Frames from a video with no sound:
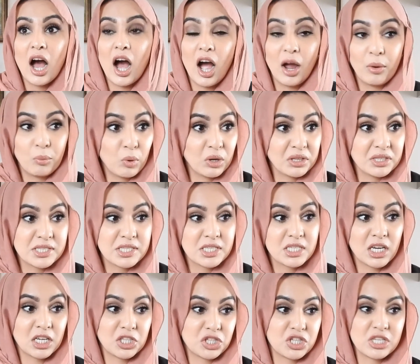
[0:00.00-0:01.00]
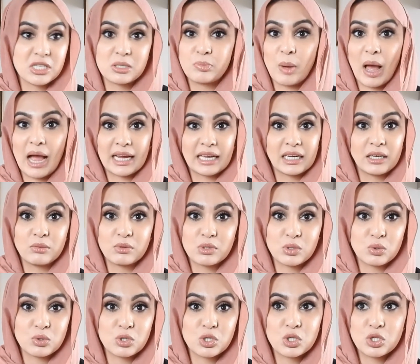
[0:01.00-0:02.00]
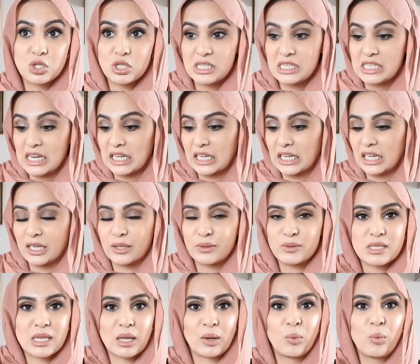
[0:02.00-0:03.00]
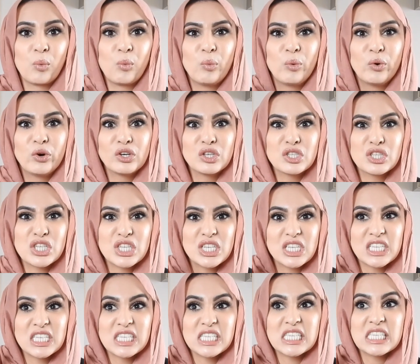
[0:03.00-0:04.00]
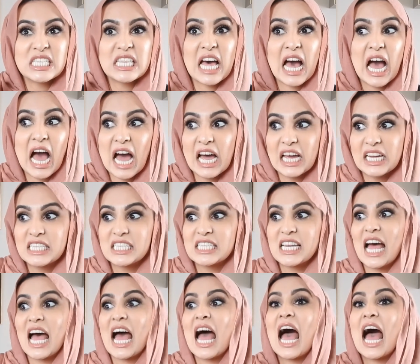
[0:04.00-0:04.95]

I once touched his back and it was all sticky and I was like, what is that?